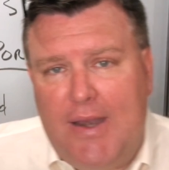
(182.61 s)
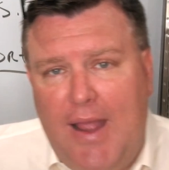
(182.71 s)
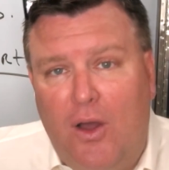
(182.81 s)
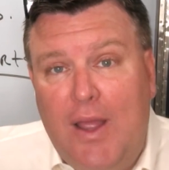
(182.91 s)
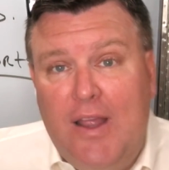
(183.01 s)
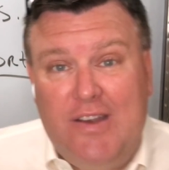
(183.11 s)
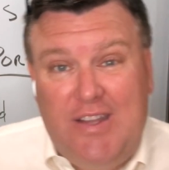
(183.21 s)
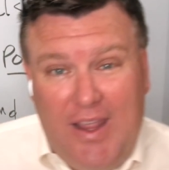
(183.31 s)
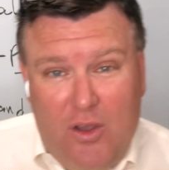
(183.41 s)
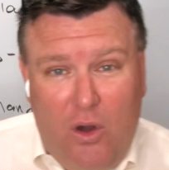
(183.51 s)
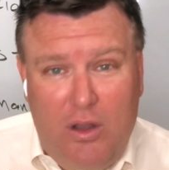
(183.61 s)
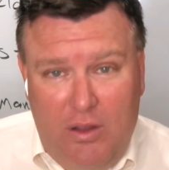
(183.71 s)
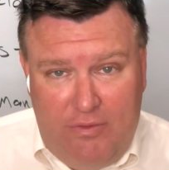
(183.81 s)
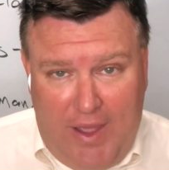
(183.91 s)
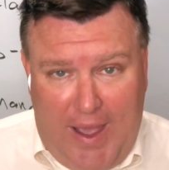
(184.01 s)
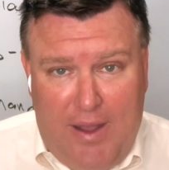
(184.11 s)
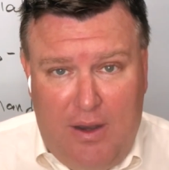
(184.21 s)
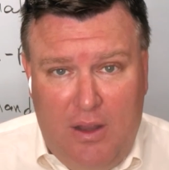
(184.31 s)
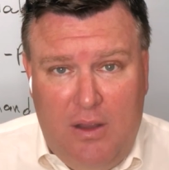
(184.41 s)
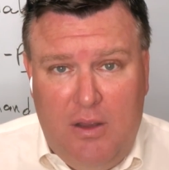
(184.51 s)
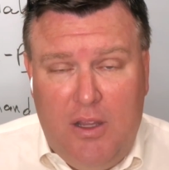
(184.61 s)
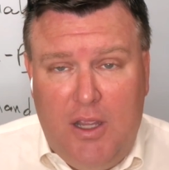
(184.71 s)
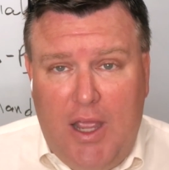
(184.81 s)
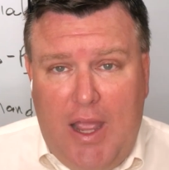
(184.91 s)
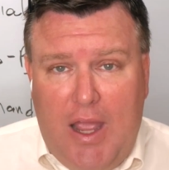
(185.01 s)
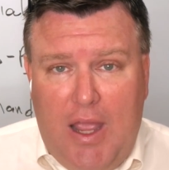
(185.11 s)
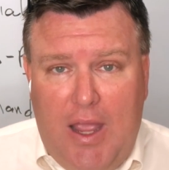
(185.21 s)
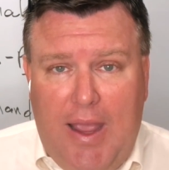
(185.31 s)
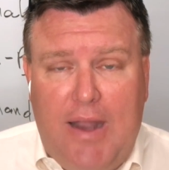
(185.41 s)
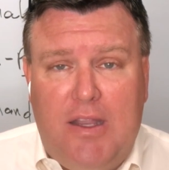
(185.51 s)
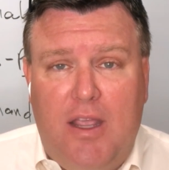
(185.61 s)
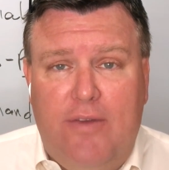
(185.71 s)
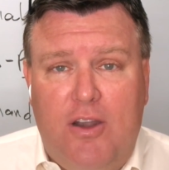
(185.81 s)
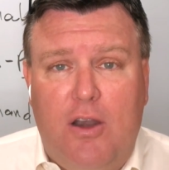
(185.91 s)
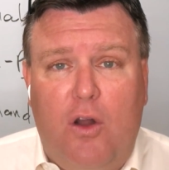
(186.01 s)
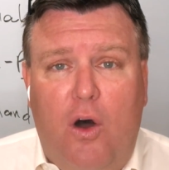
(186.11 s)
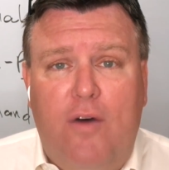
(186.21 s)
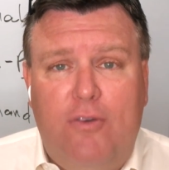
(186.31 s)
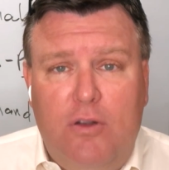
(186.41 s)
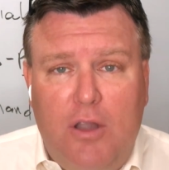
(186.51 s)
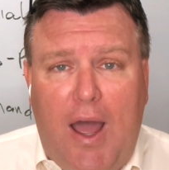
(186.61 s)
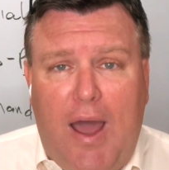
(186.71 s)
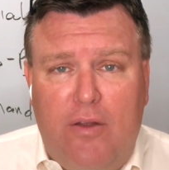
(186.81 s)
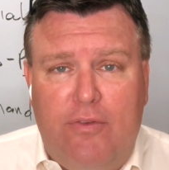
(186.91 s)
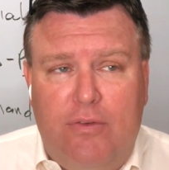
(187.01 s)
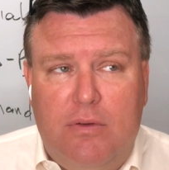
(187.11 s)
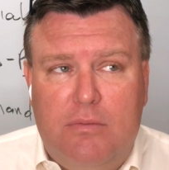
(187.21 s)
Now, take all of that and give it an awful lot of